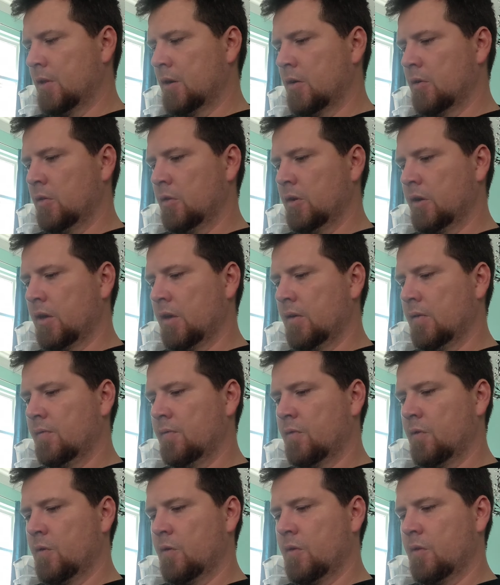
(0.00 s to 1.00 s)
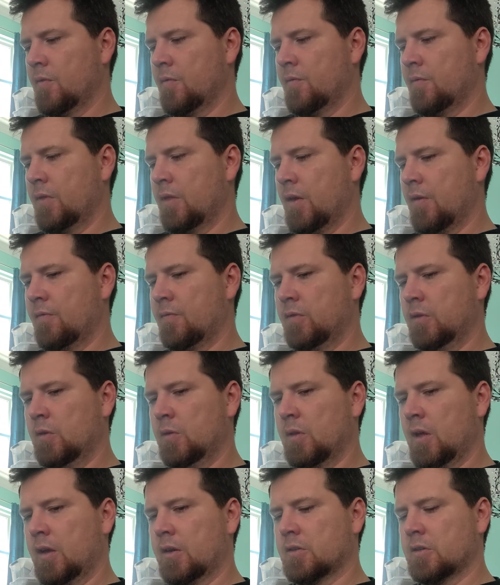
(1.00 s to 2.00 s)
that are looking for that
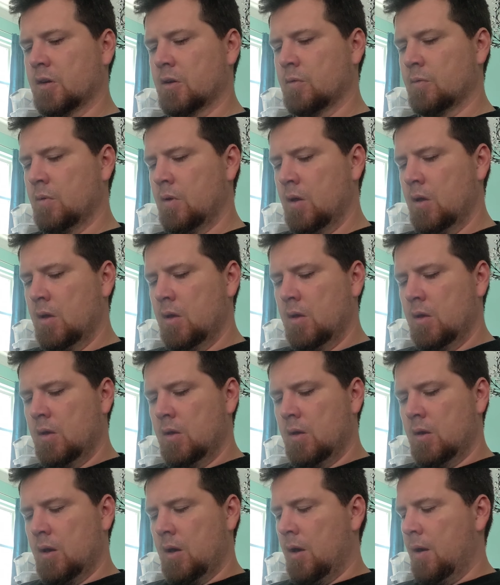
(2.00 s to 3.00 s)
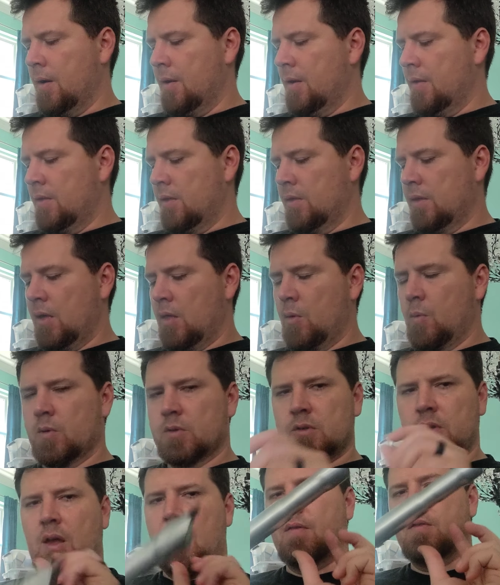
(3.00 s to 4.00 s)
flute-like tone. And then the other whistle I